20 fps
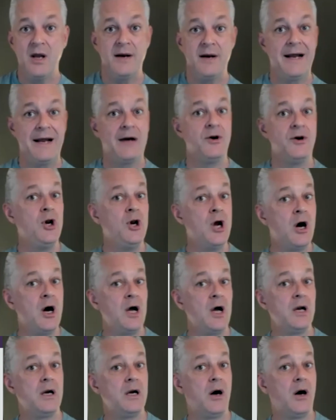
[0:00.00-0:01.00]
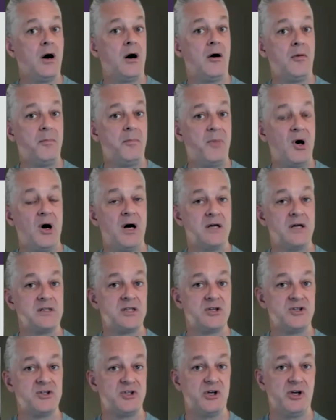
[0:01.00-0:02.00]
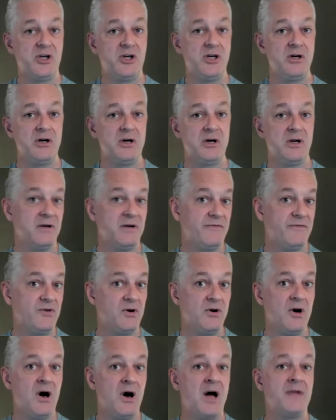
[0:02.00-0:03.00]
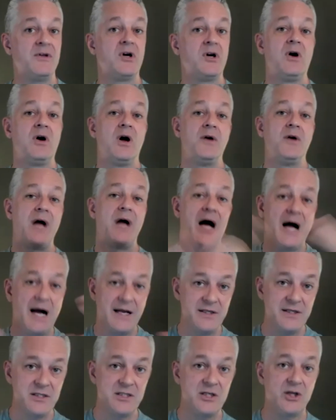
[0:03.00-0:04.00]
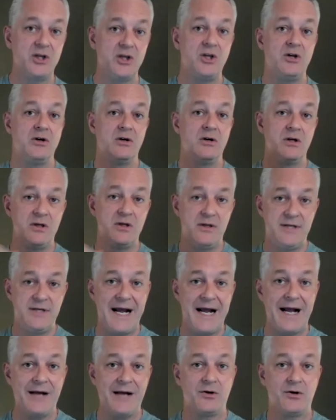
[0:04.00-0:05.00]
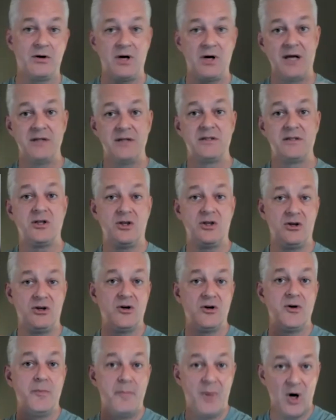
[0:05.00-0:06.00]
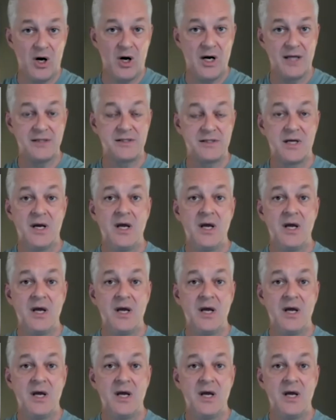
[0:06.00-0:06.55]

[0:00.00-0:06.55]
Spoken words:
Now, not all bonds are secured, and if they're not, they're called unsecured debt or unsecured bonds.